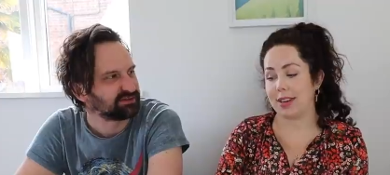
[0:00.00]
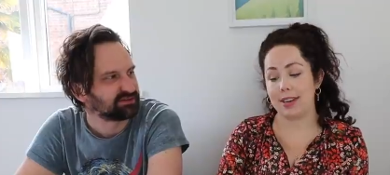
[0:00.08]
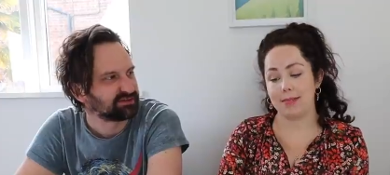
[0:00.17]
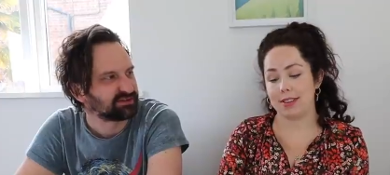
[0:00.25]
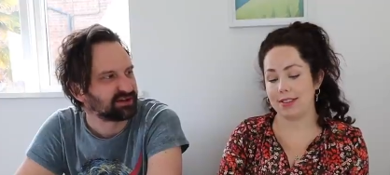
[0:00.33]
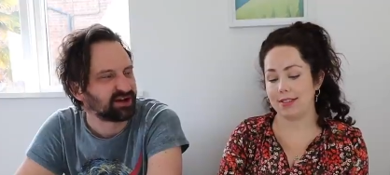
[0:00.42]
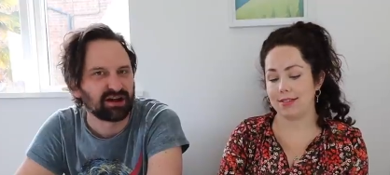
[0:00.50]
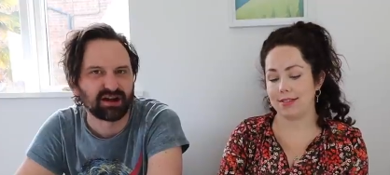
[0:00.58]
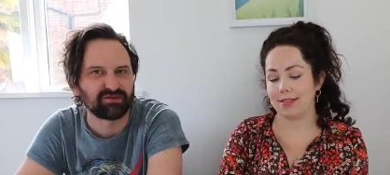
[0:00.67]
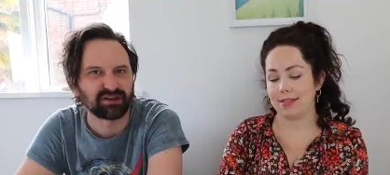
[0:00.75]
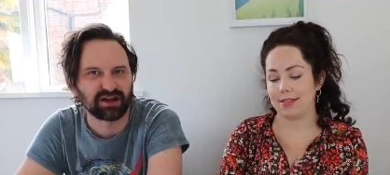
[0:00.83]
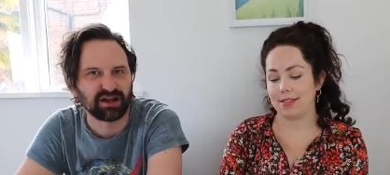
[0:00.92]
Speaker 1: Maybe. I,
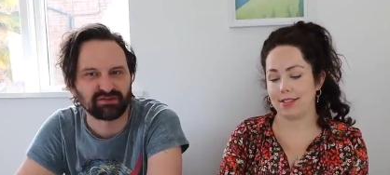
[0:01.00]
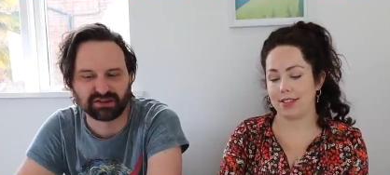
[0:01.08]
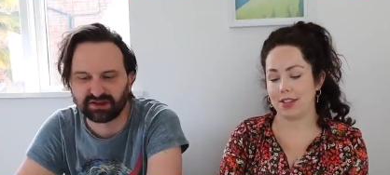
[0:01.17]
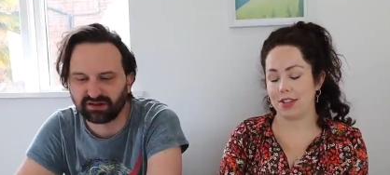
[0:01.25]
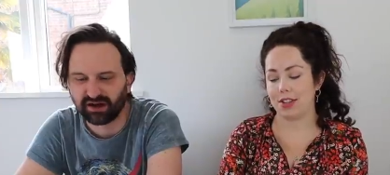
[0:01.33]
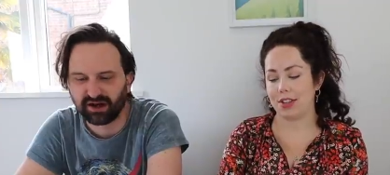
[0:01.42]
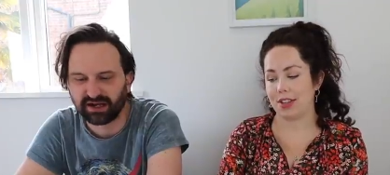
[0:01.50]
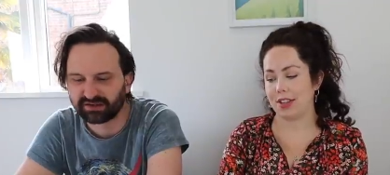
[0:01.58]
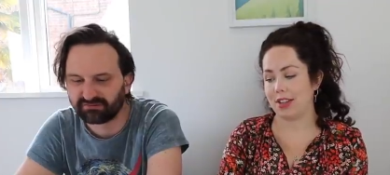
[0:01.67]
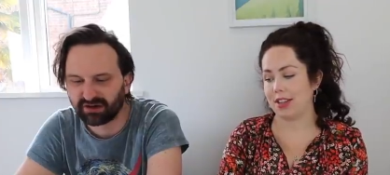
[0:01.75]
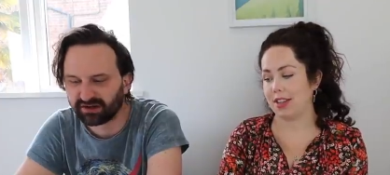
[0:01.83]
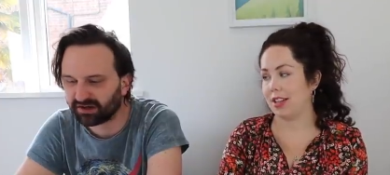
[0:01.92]
Speaker 2: I, everything that I had
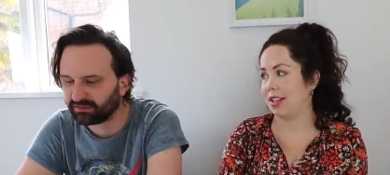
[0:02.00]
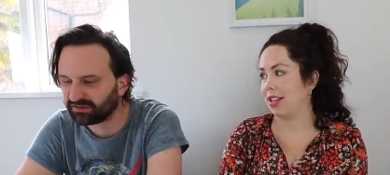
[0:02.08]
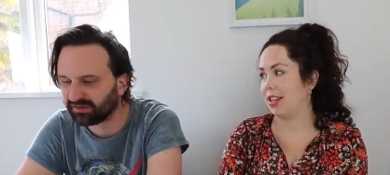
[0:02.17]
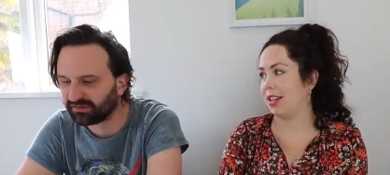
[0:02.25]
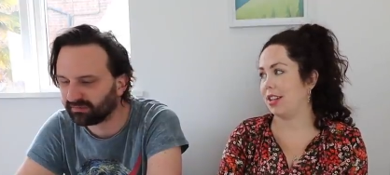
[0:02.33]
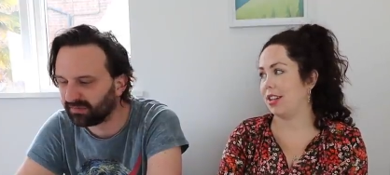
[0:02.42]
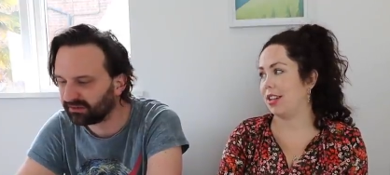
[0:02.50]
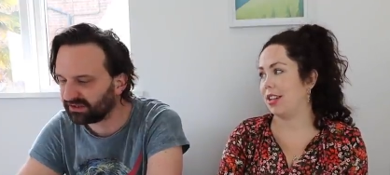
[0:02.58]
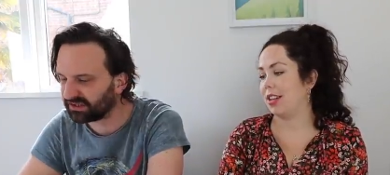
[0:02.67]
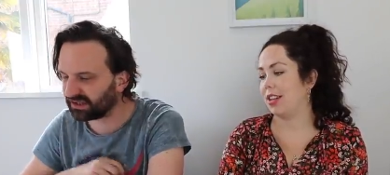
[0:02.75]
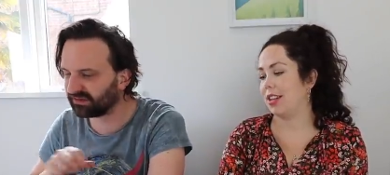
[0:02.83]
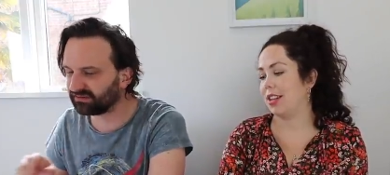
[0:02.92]
growing up was off the mouldy
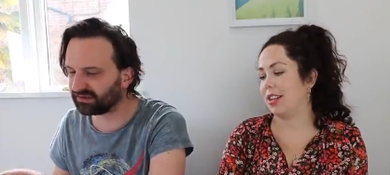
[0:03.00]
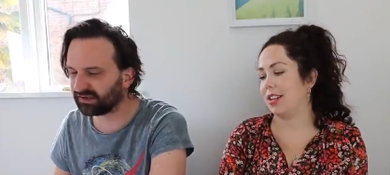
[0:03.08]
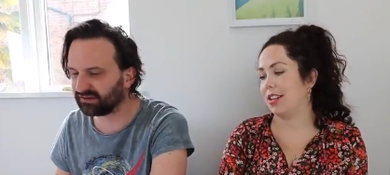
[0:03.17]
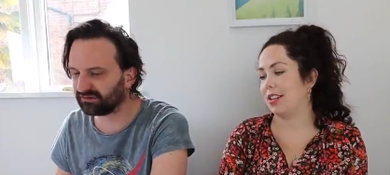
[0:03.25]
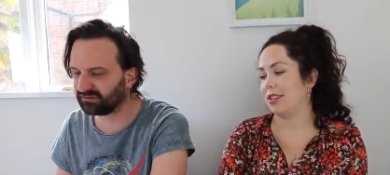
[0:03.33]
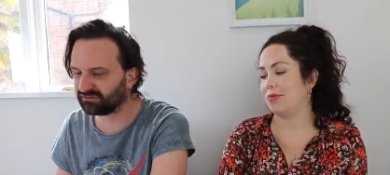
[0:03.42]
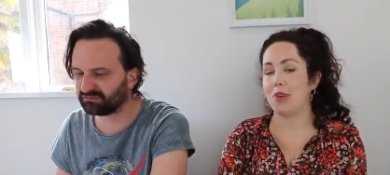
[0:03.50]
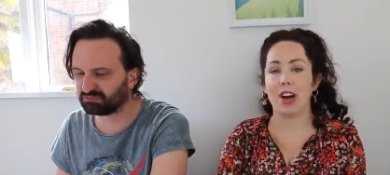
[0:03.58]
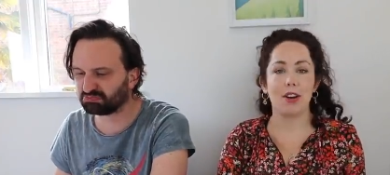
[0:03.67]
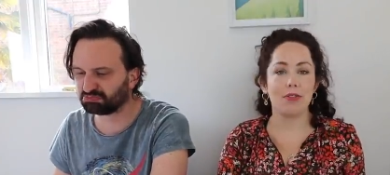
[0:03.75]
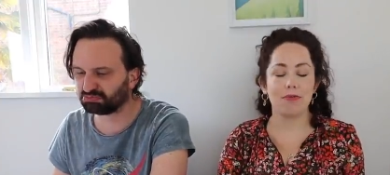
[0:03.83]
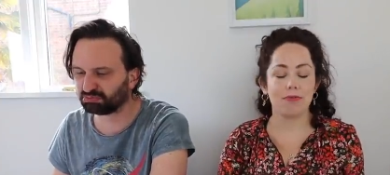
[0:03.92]
shelves. So.
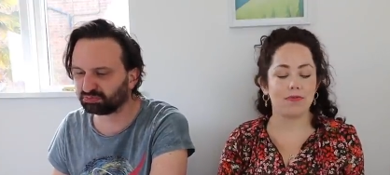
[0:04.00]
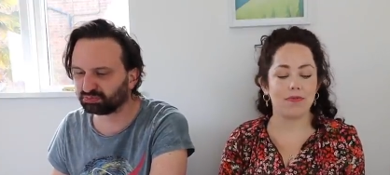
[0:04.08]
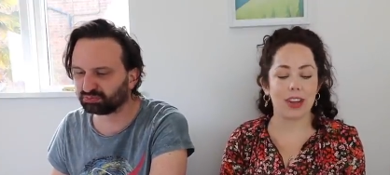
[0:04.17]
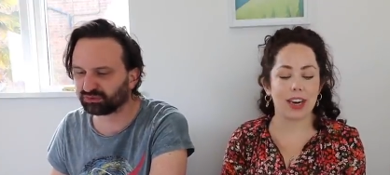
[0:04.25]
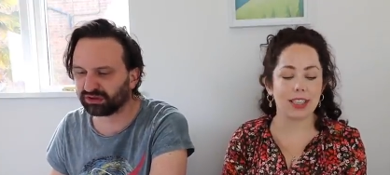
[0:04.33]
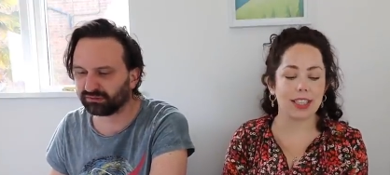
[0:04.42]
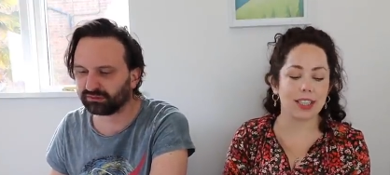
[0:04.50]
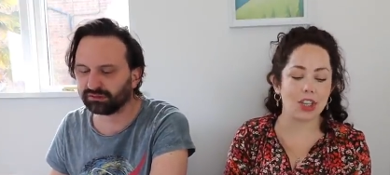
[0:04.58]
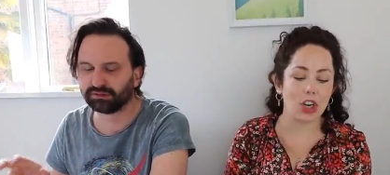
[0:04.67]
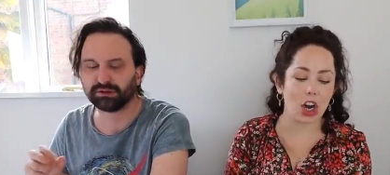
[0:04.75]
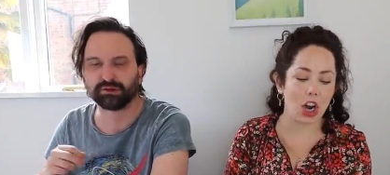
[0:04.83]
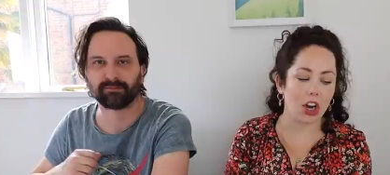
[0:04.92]
Speaker 1: Well, that's
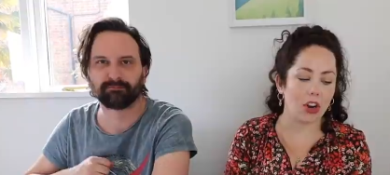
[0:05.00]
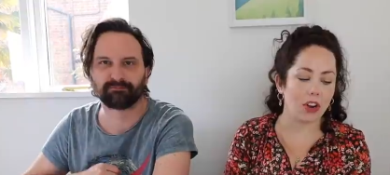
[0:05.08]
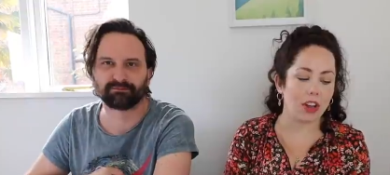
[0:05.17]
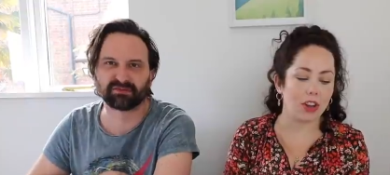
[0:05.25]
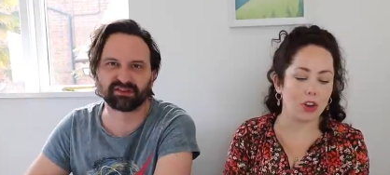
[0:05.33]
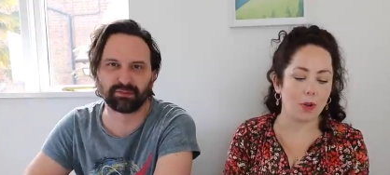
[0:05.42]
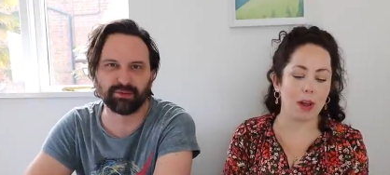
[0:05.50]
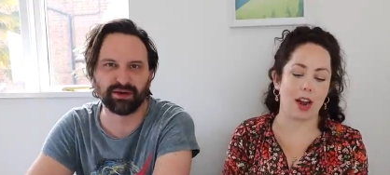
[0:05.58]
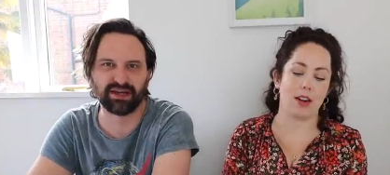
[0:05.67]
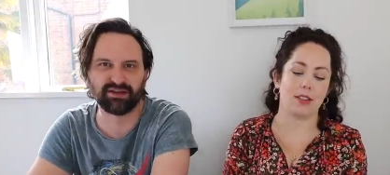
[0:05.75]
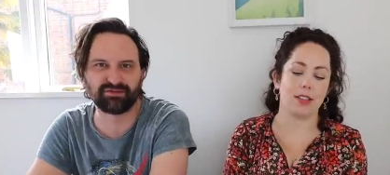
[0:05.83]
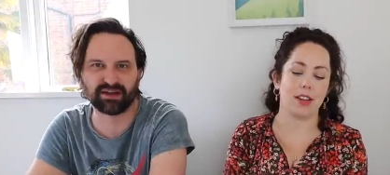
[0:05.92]
you know. Good the way we
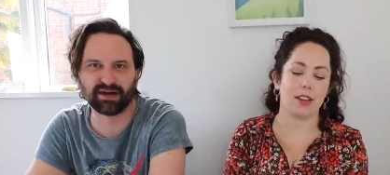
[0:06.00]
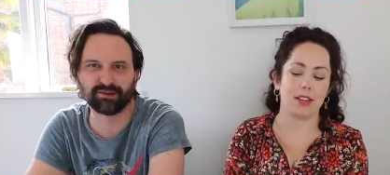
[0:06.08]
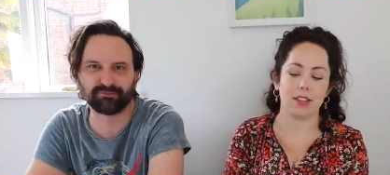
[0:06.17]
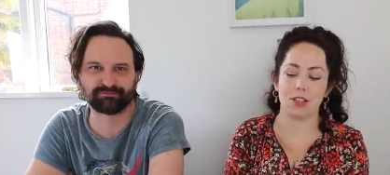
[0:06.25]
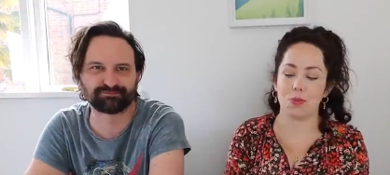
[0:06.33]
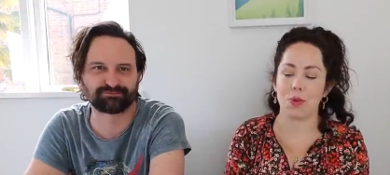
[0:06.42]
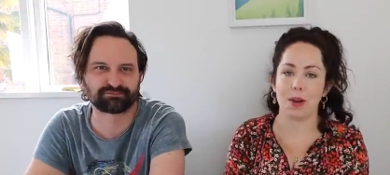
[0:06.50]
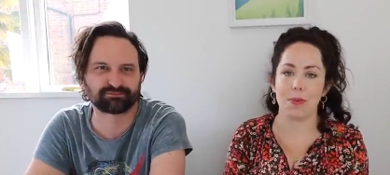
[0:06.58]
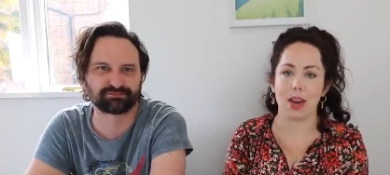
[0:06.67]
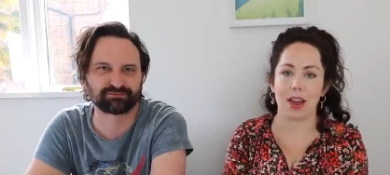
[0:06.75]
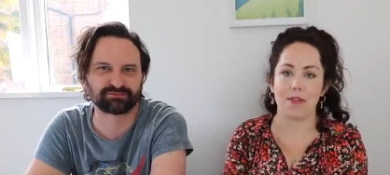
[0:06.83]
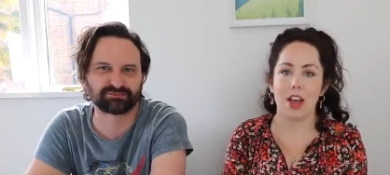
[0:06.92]
live now. It's the way we
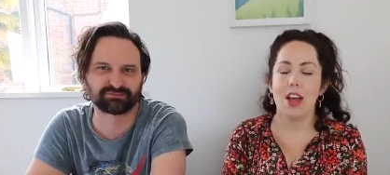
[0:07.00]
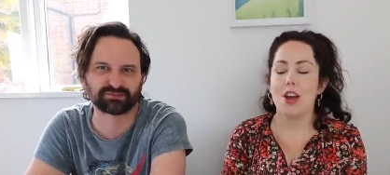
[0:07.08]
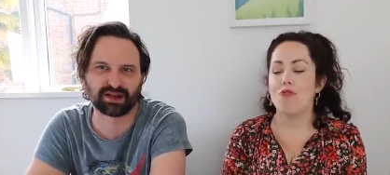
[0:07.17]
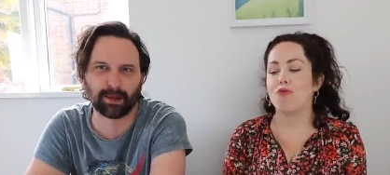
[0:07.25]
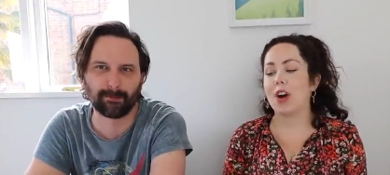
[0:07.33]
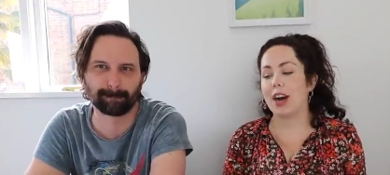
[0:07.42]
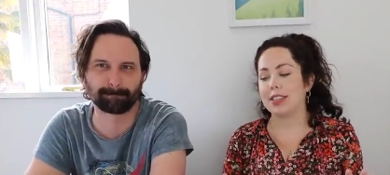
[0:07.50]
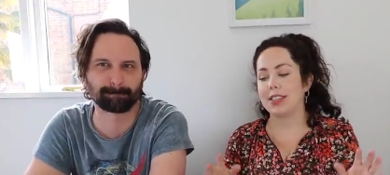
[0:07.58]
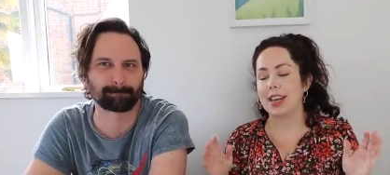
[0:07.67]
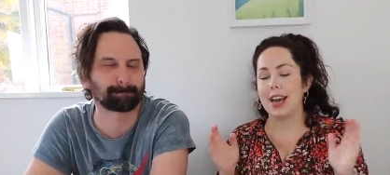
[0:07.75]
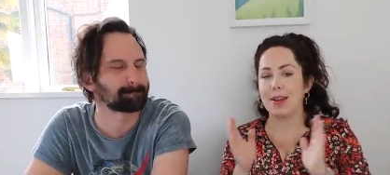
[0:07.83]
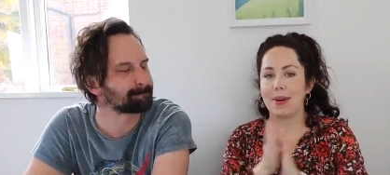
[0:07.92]
live. Right.
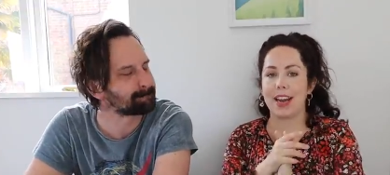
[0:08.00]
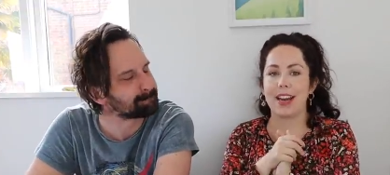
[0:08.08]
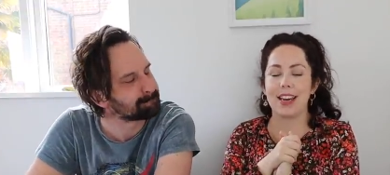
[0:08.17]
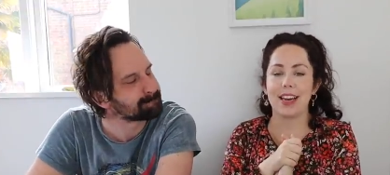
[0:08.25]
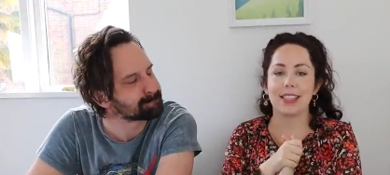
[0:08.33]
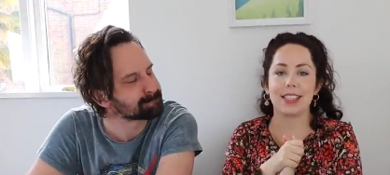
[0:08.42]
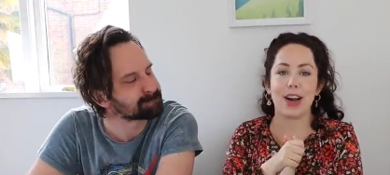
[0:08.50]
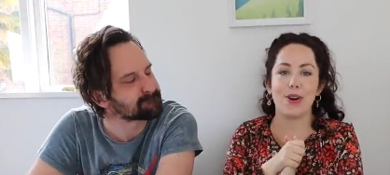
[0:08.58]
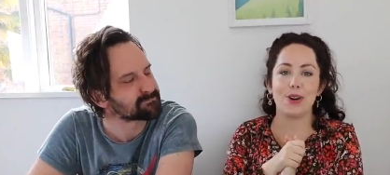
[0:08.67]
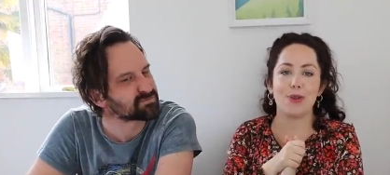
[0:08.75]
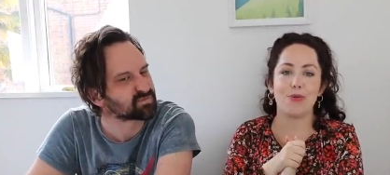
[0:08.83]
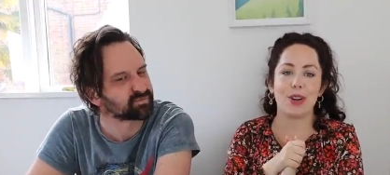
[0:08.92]
Anyway, let's get
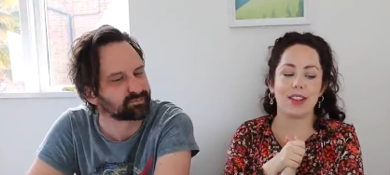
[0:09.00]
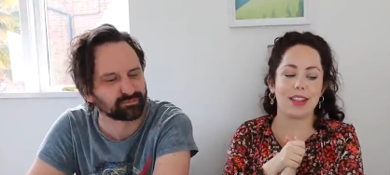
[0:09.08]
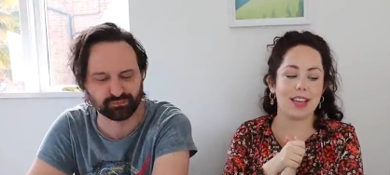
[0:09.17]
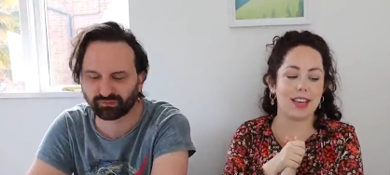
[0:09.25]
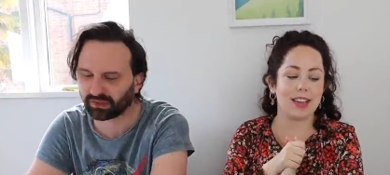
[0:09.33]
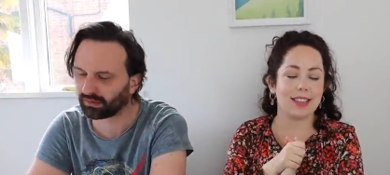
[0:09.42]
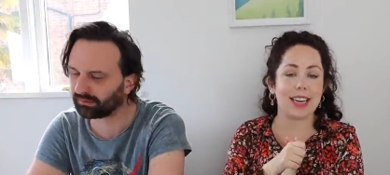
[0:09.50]
on with the